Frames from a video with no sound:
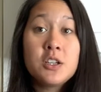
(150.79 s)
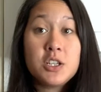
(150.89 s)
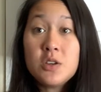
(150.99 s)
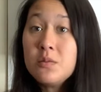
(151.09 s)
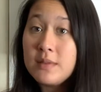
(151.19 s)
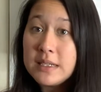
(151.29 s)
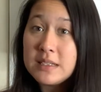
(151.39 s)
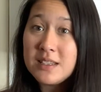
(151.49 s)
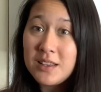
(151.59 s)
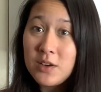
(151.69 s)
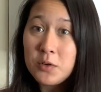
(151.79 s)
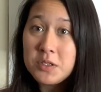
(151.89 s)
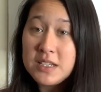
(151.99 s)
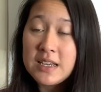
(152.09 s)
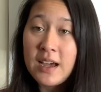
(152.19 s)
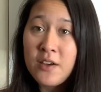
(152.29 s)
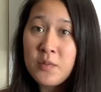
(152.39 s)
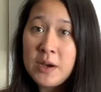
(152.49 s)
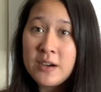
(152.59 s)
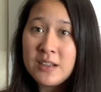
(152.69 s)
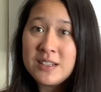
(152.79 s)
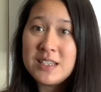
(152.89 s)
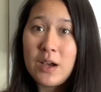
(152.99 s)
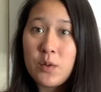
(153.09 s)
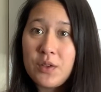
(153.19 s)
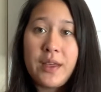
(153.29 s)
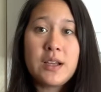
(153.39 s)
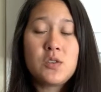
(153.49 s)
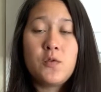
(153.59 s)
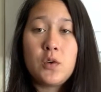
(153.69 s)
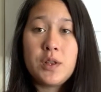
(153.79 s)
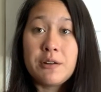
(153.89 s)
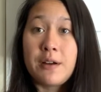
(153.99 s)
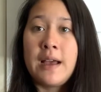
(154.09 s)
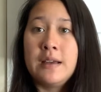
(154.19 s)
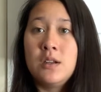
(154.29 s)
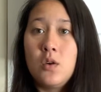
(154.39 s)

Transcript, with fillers: Do you miss the old decaf pods that were like fully red,